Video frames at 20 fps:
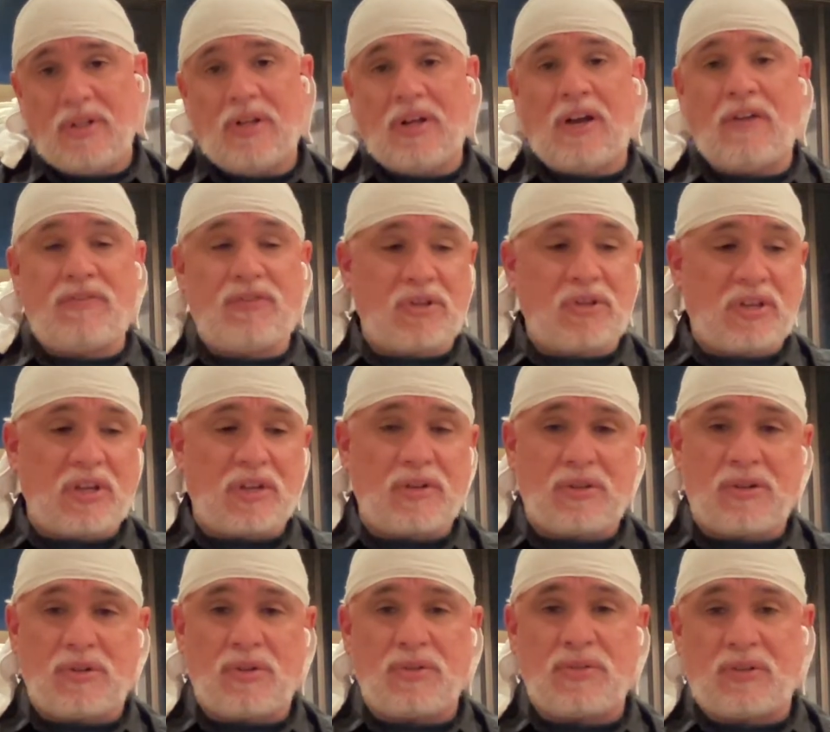After you get
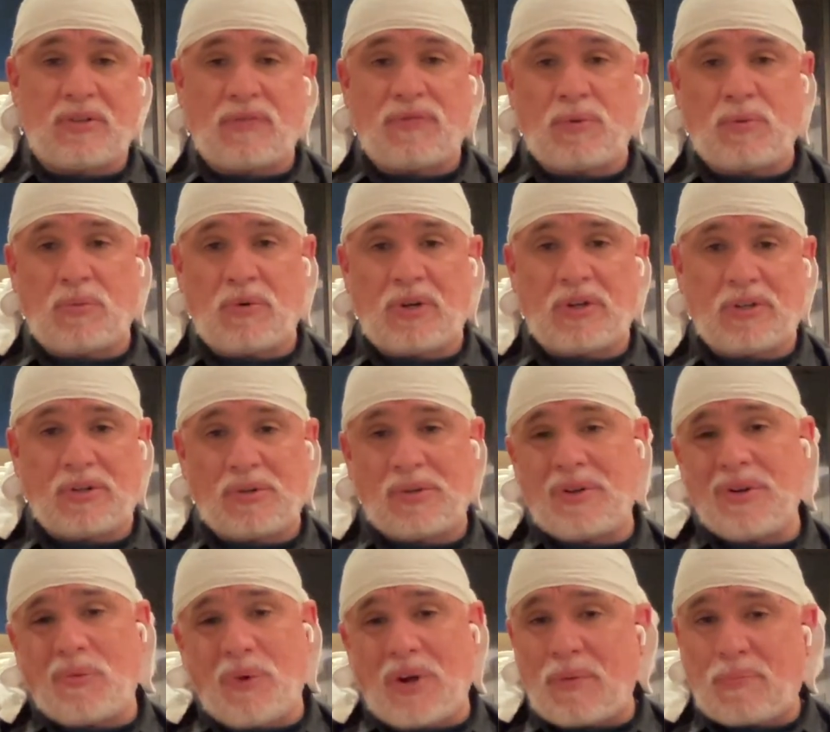the stuff you want, you're
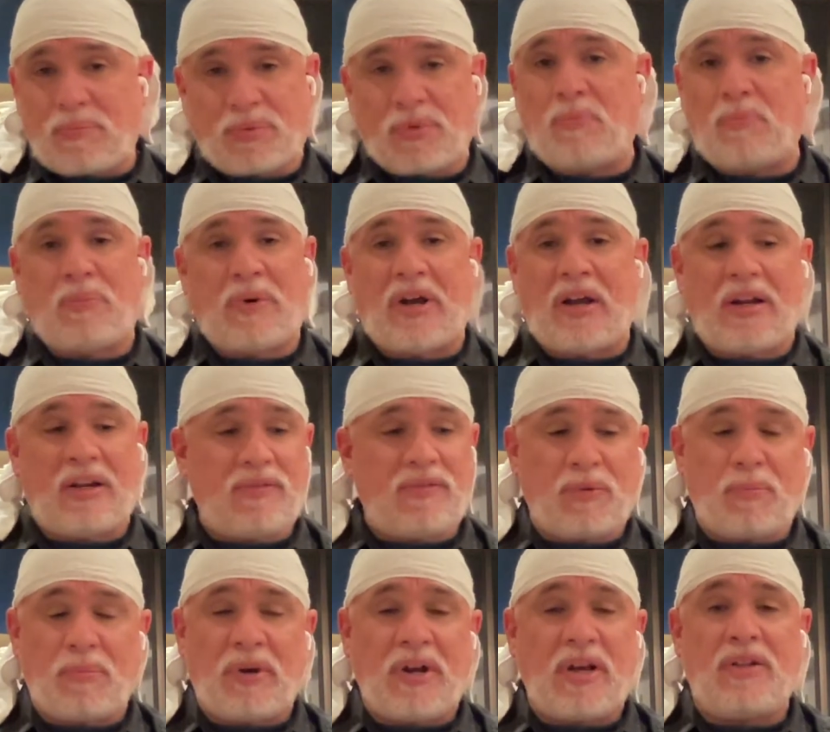gonna want ProPilot. If
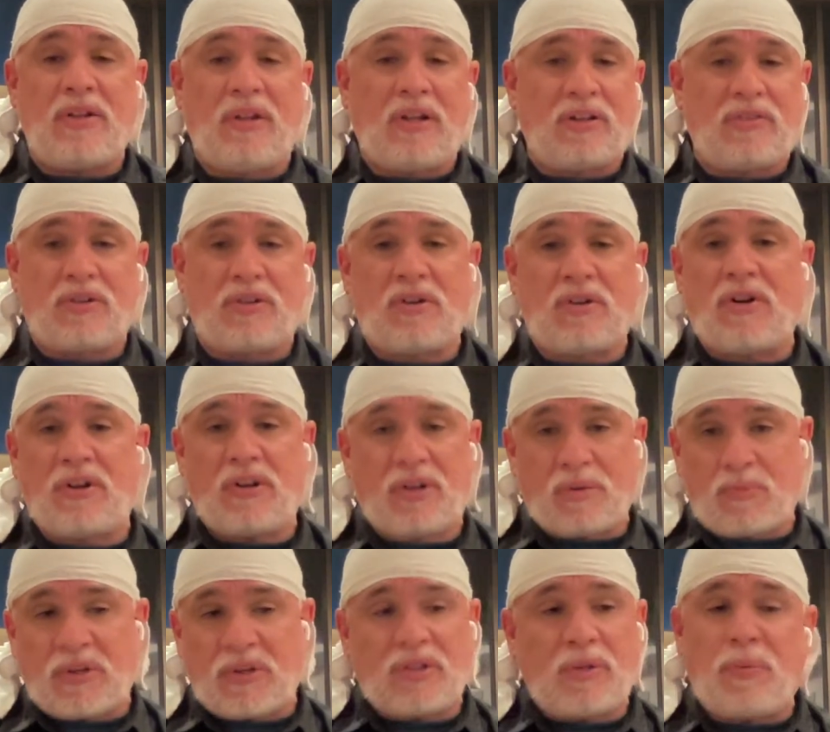you buy the electric car, you're
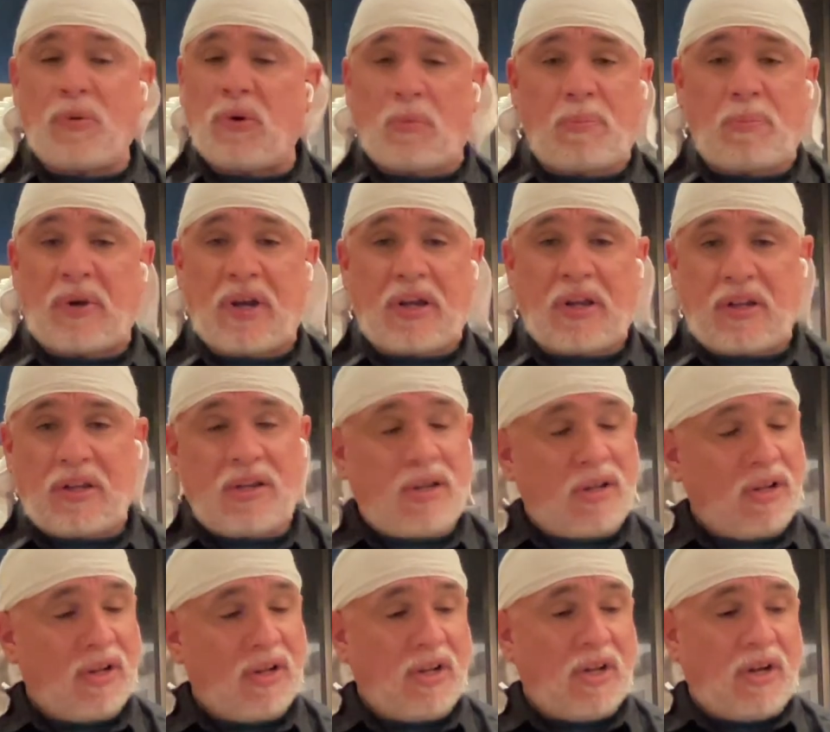gonna want the ProPilot.
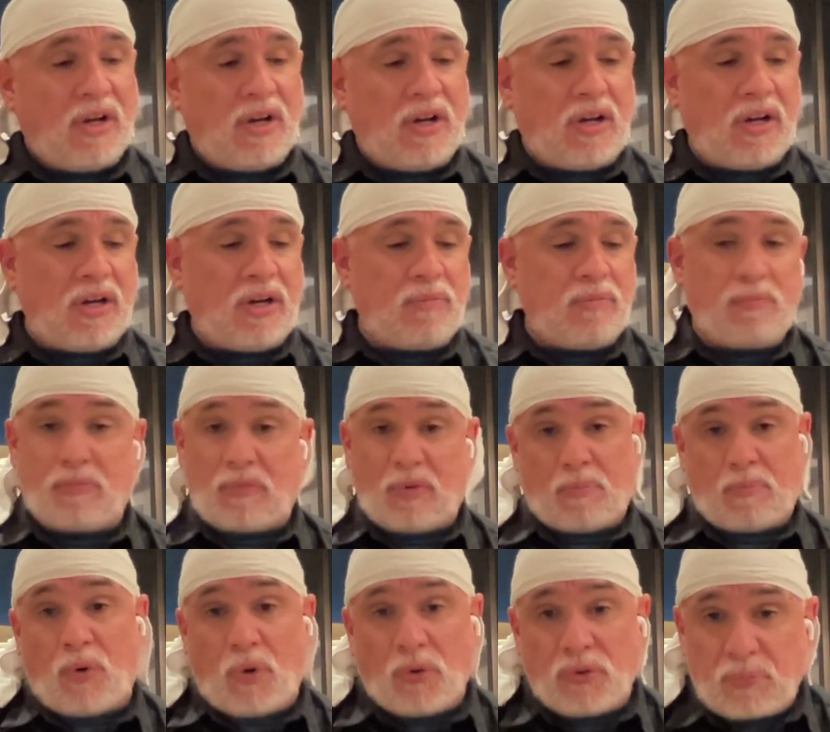
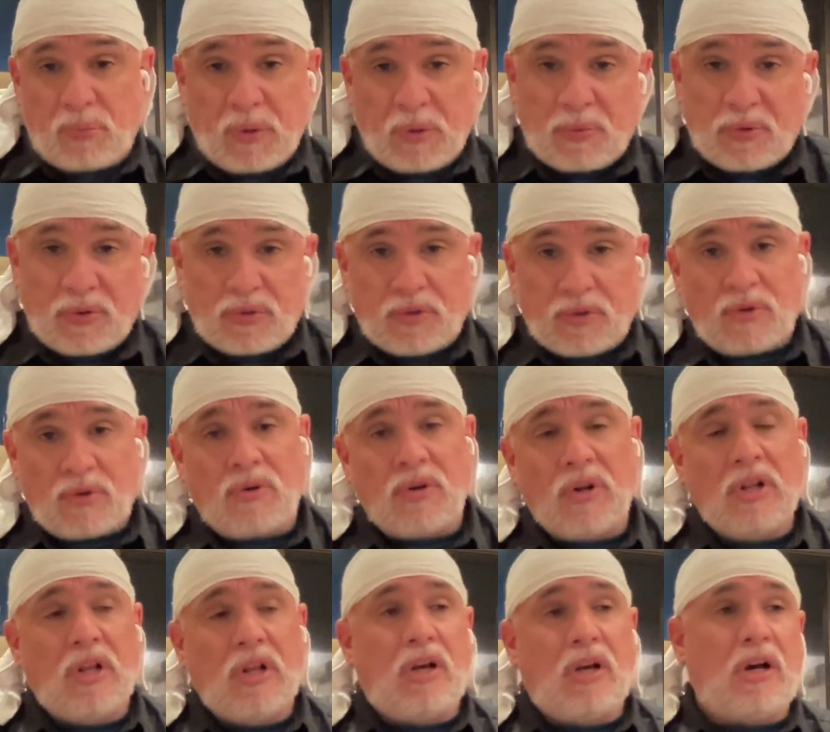Most people do.
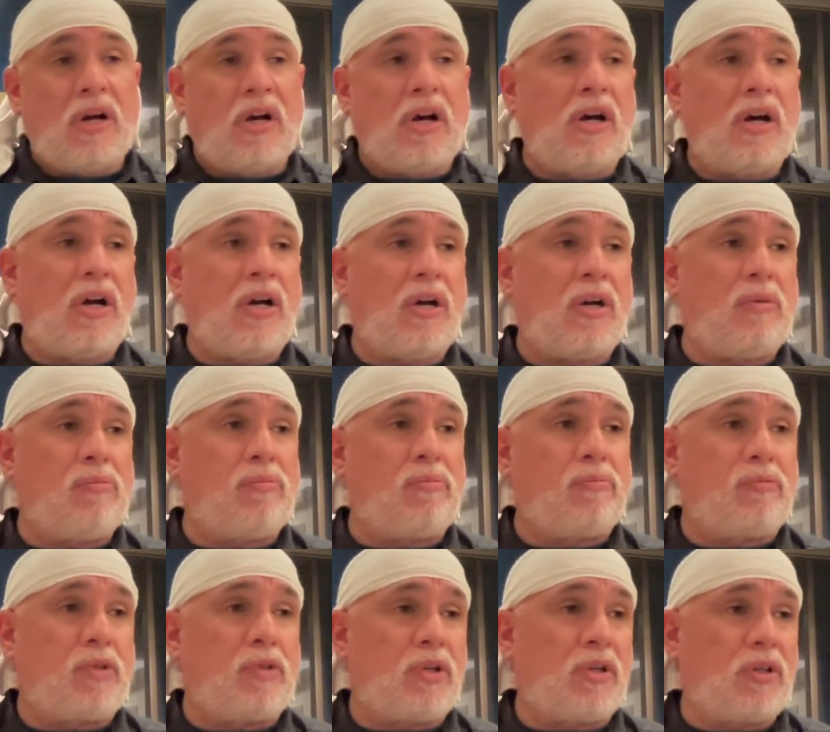
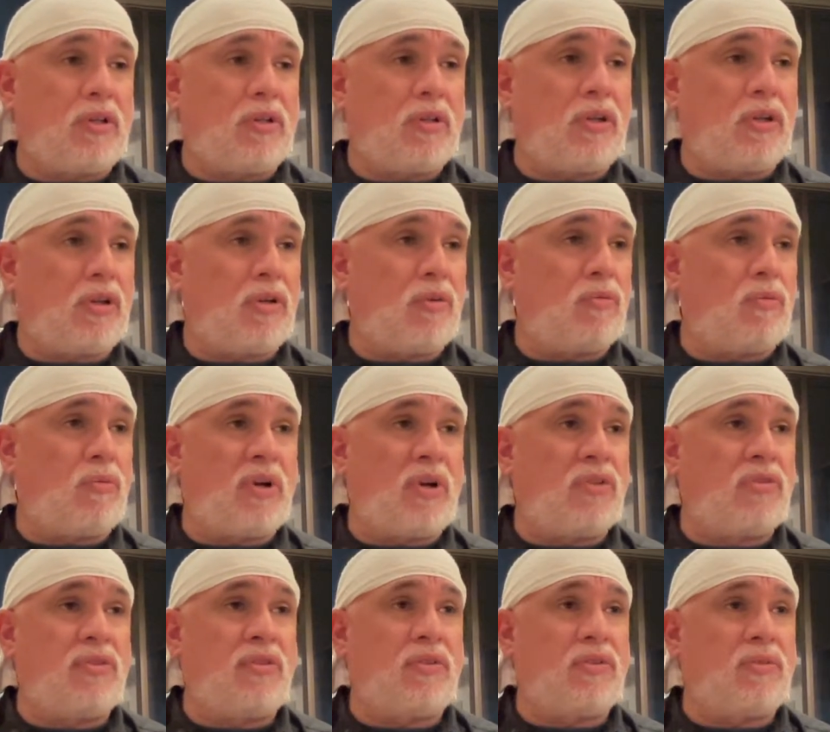What
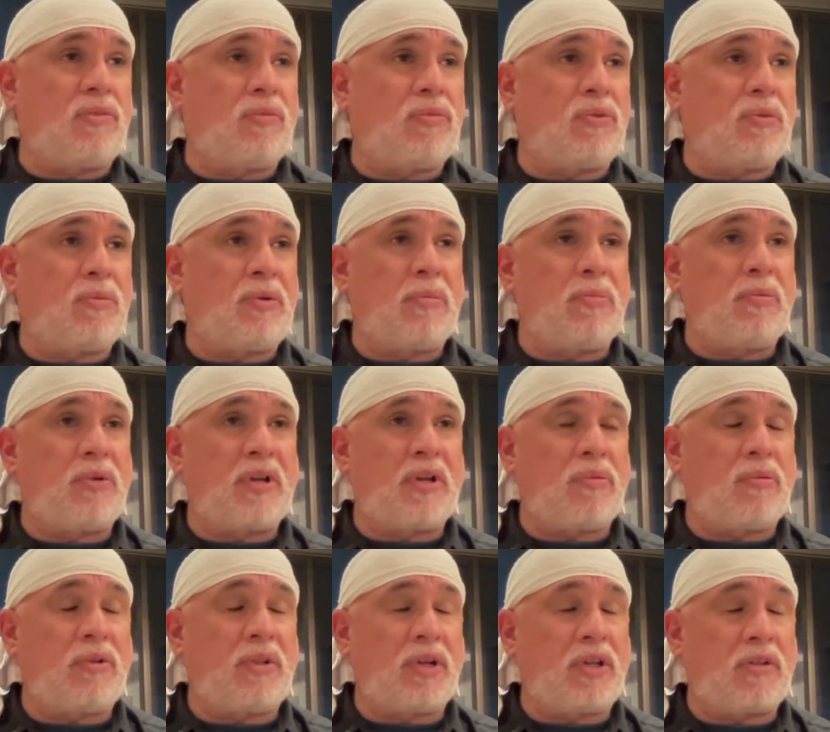else do people
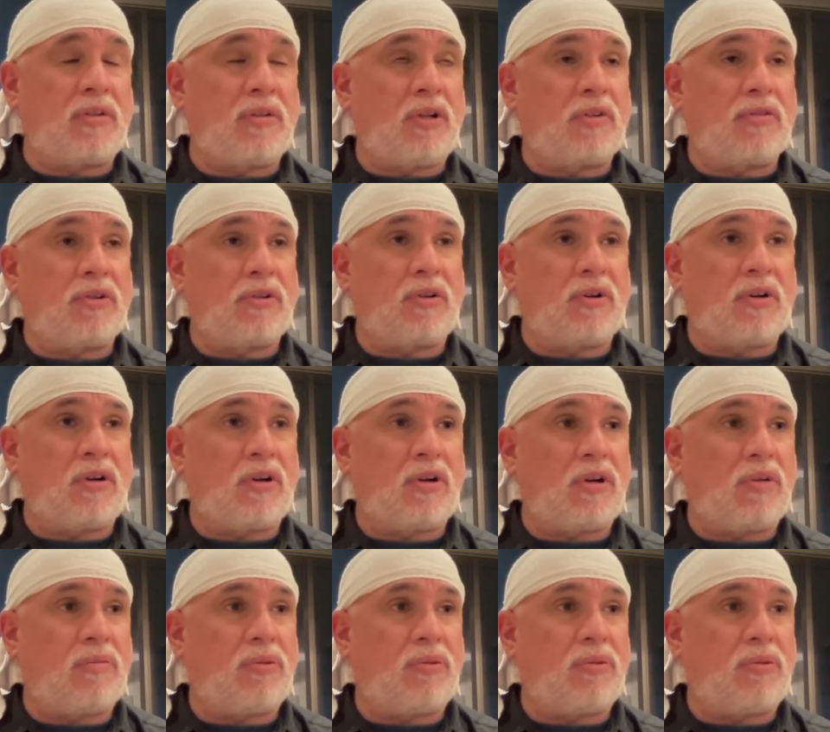get when they get the electric car?